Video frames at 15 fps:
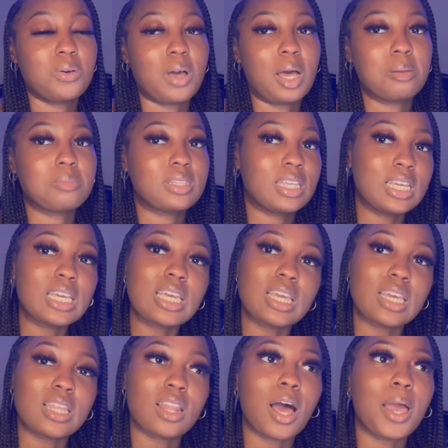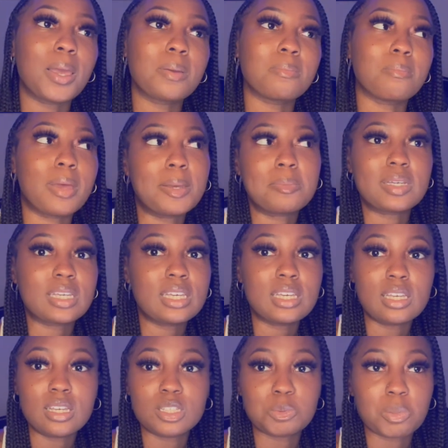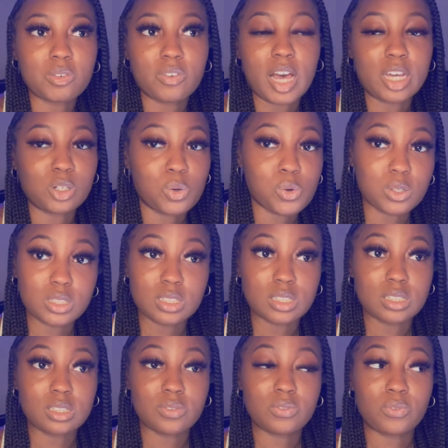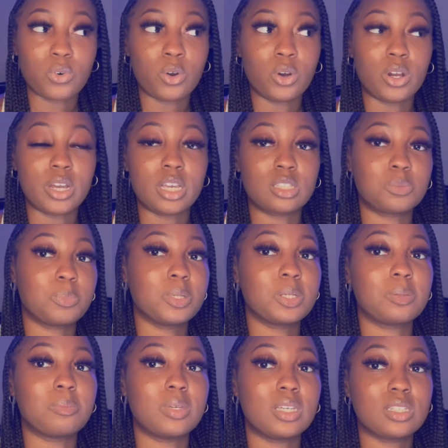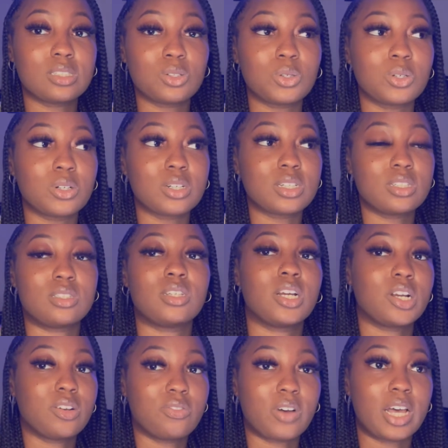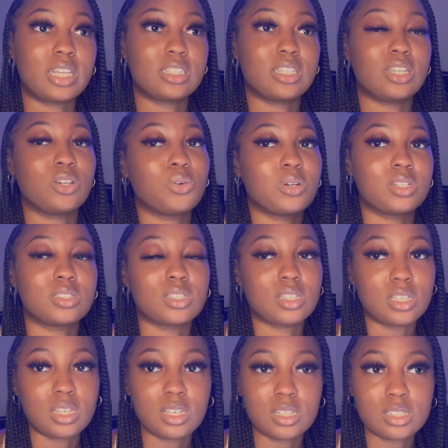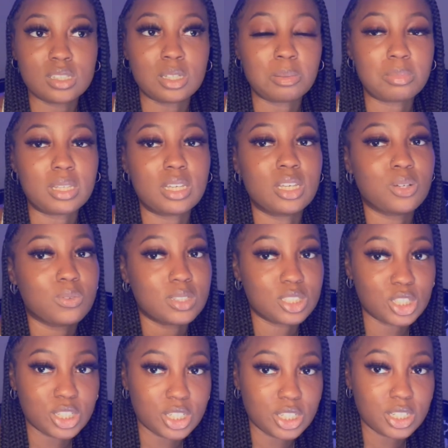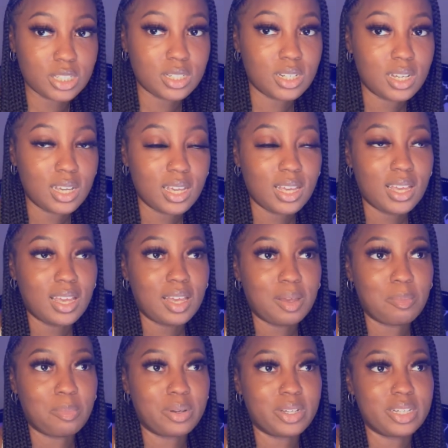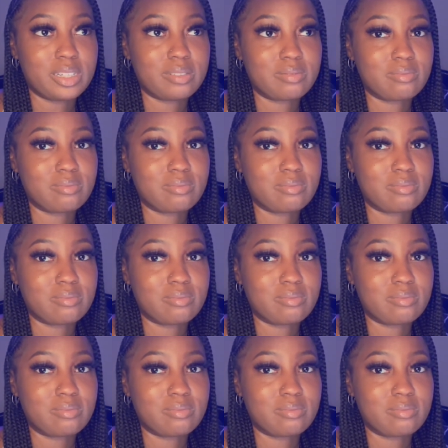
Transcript: I'm thinking like maybe KeKe is providing horses for experiments or sacrificing in order to get something in return, but